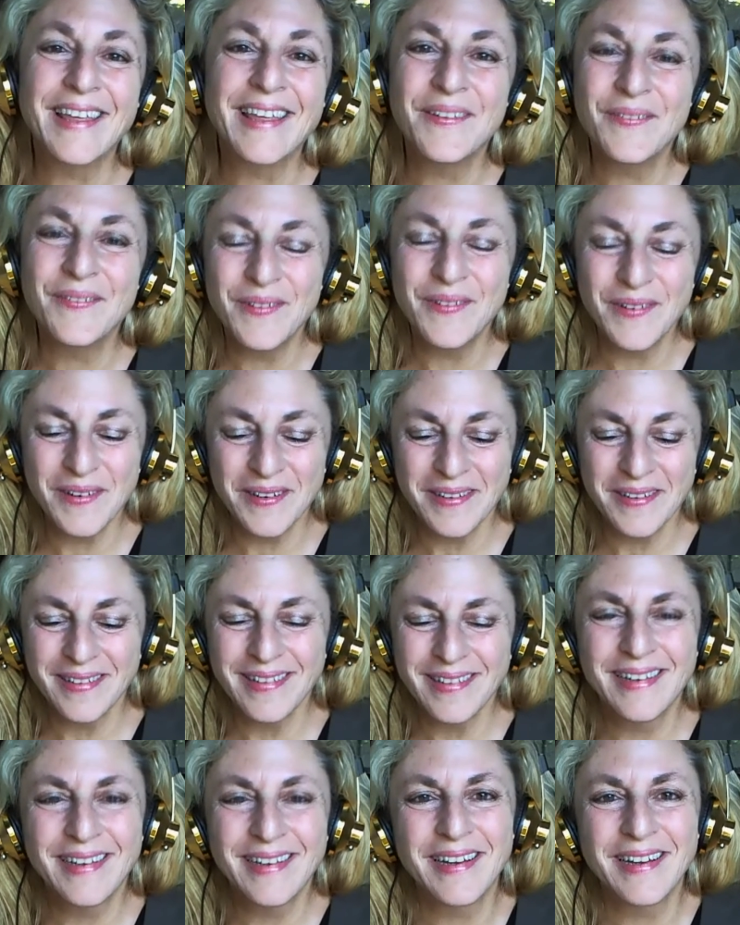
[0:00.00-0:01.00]
you for
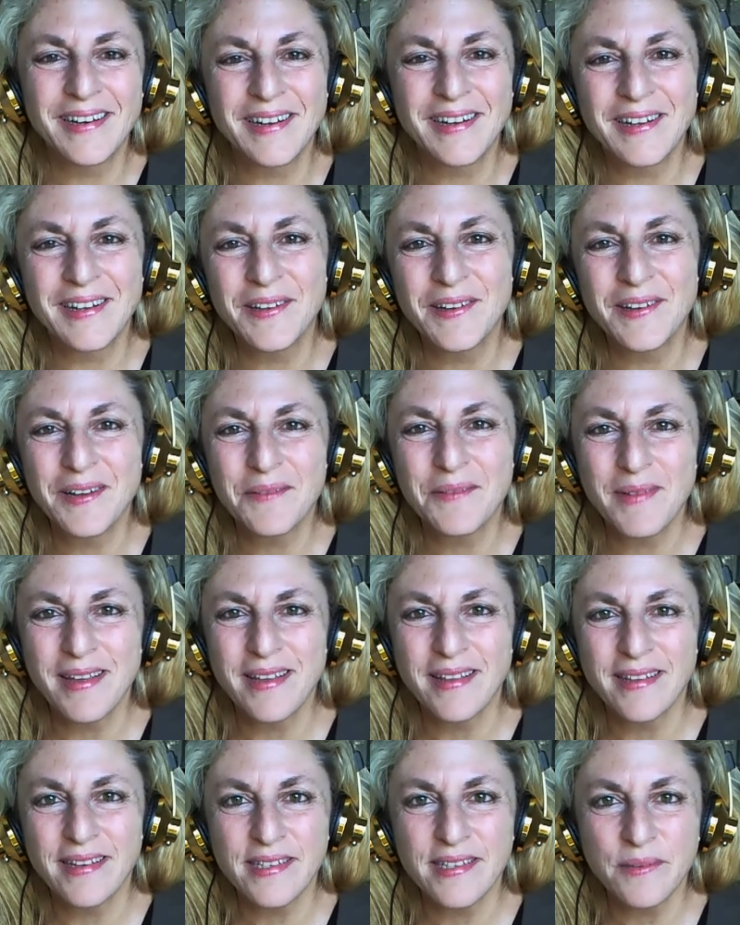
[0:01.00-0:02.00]
including me in
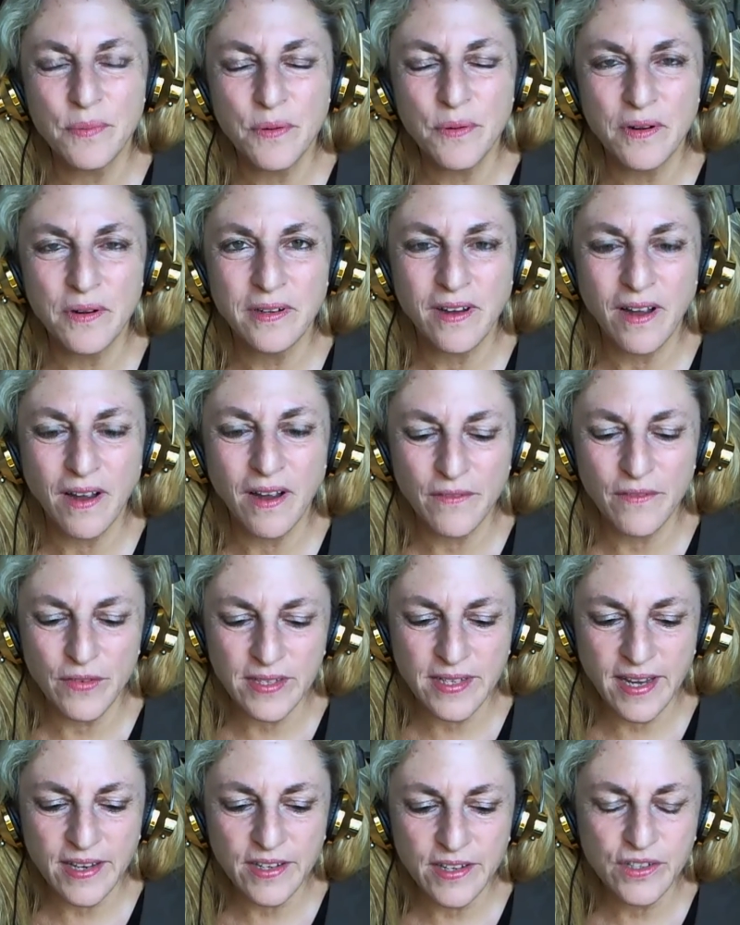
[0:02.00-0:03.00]
this important
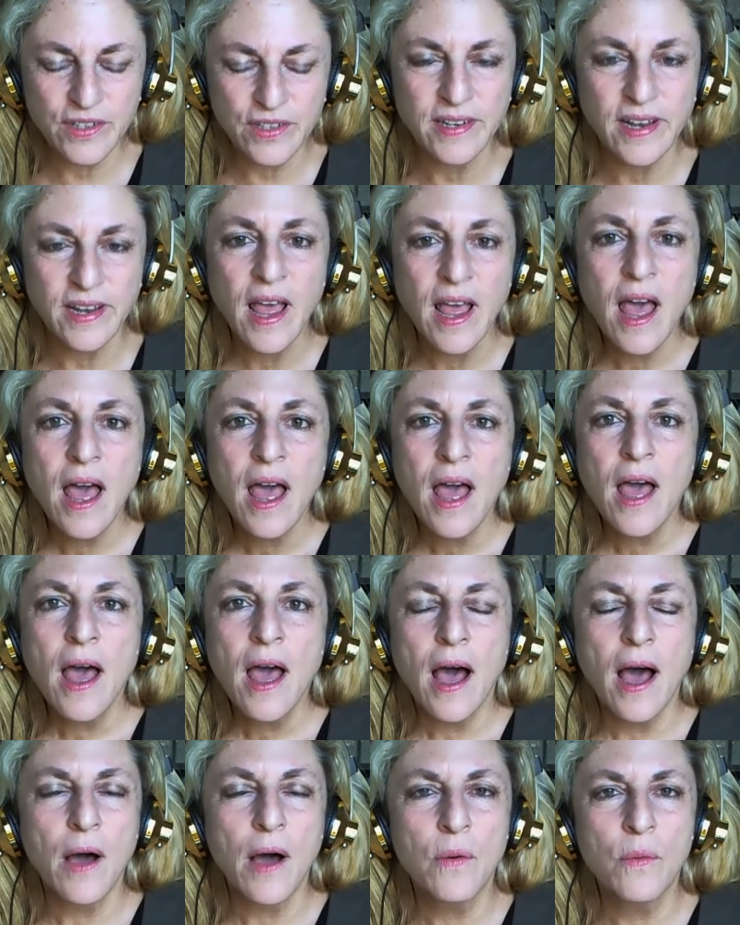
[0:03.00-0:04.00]
conversation.
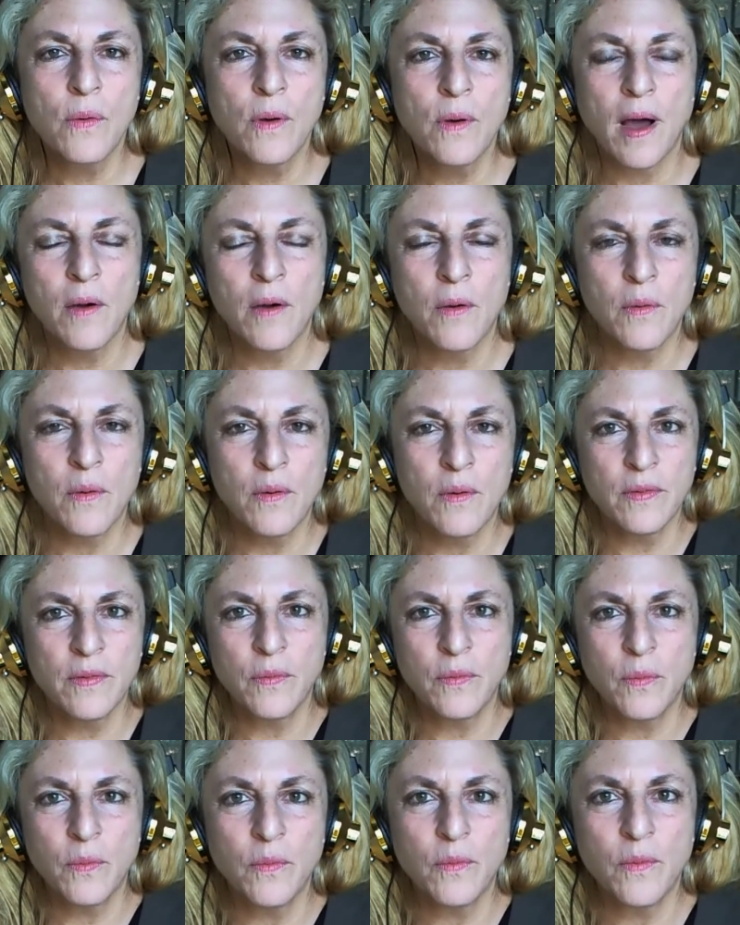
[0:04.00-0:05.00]

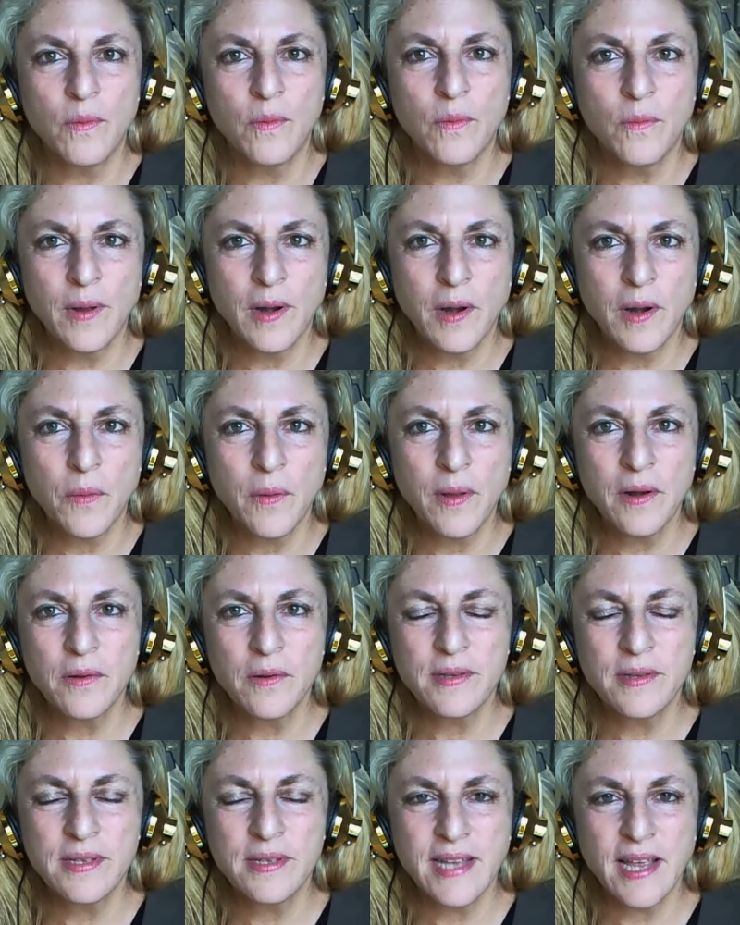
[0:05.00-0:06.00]
What I want to
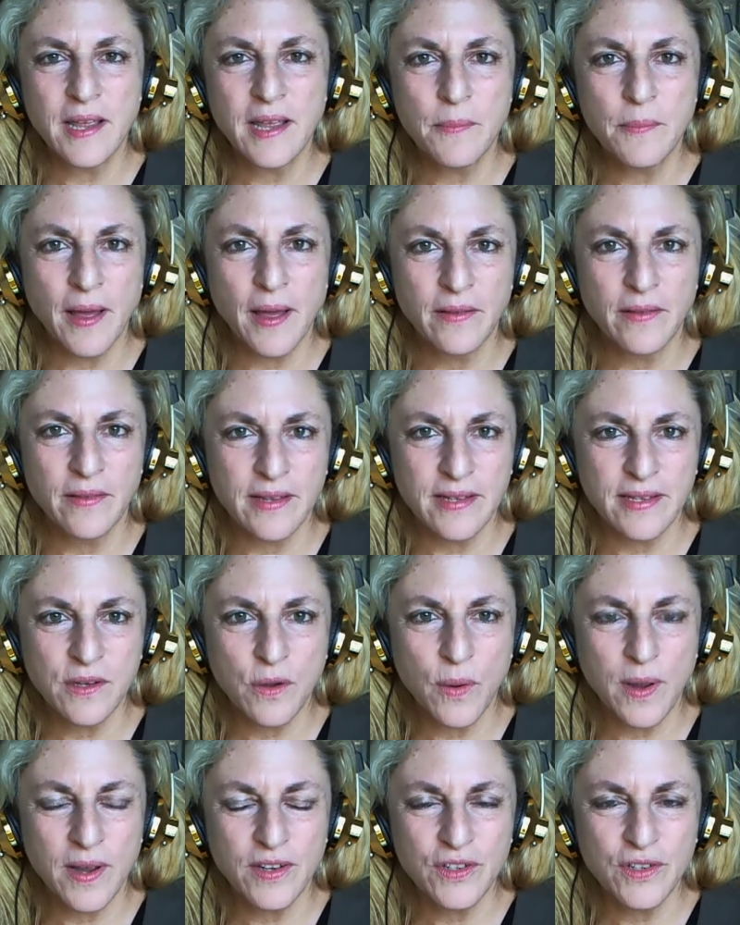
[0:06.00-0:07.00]
say about this
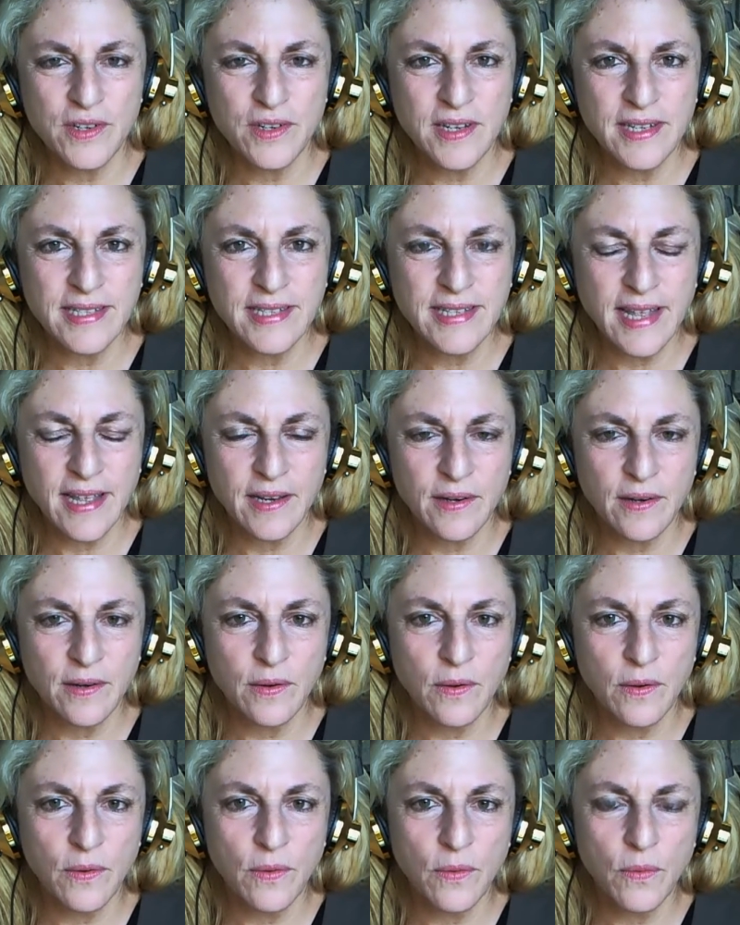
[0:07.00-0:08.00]
question is that
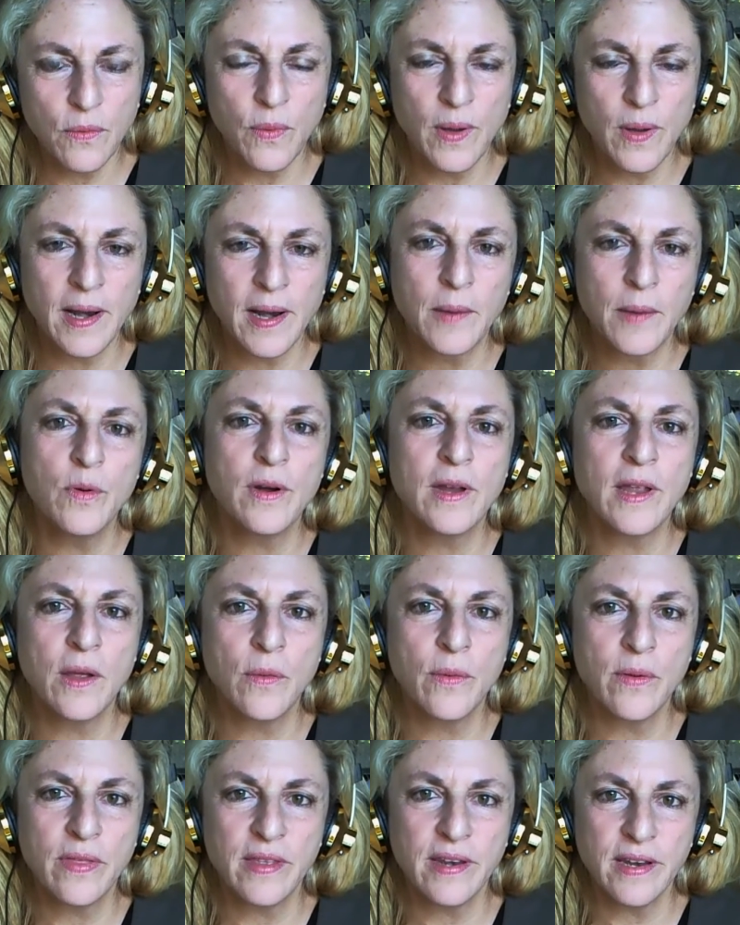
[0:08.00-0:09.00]
when I'm working
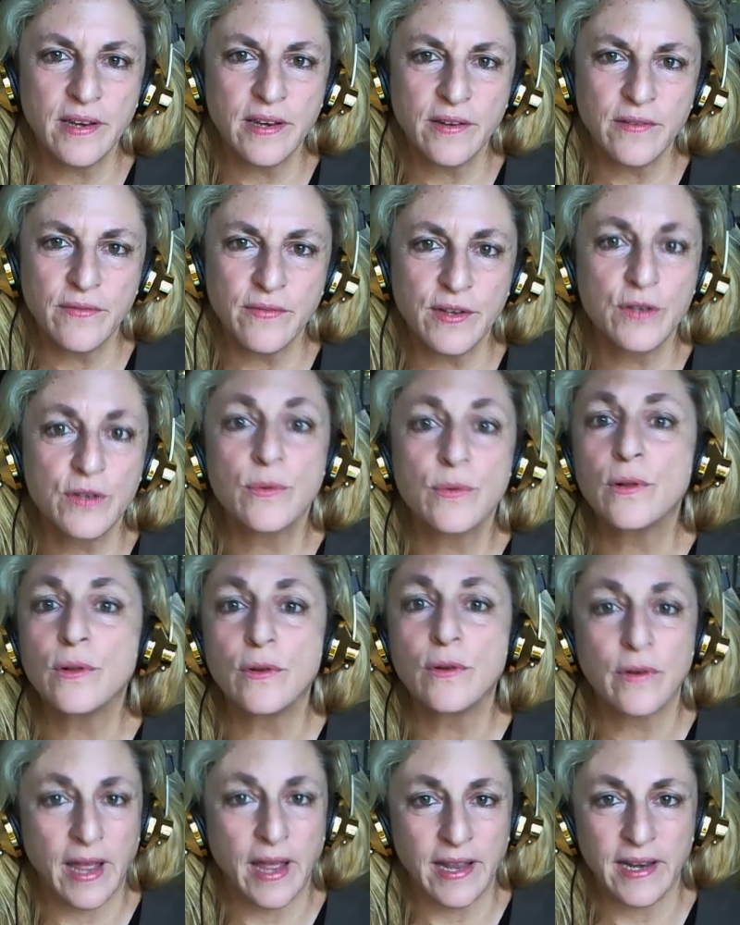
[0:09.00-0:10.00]
with an individual
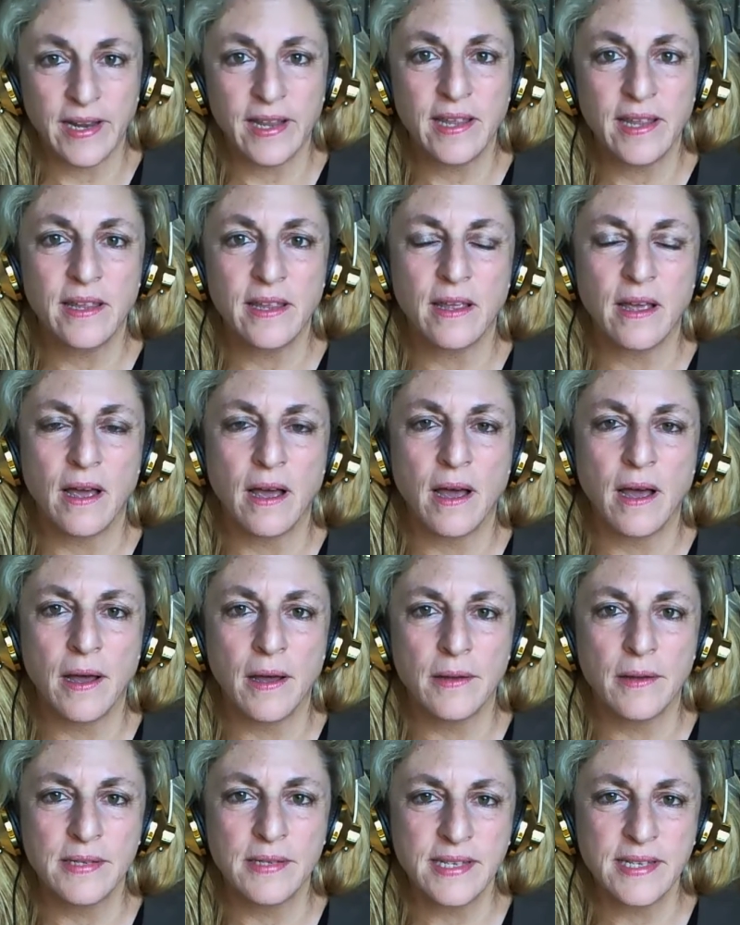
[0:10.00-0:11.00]
or any
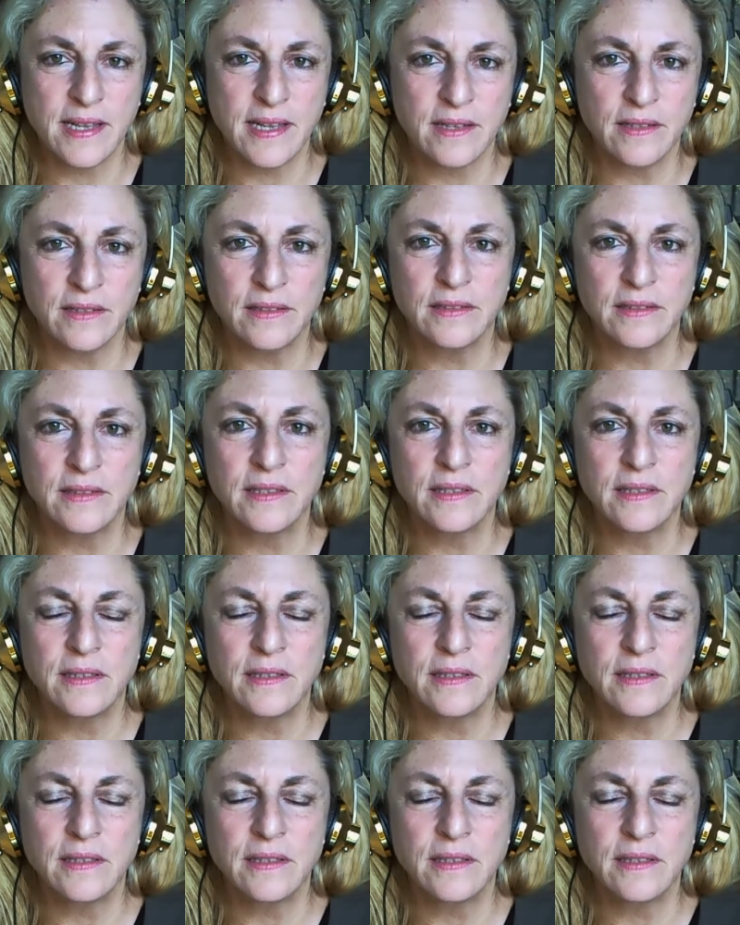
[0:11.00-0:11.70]
skilled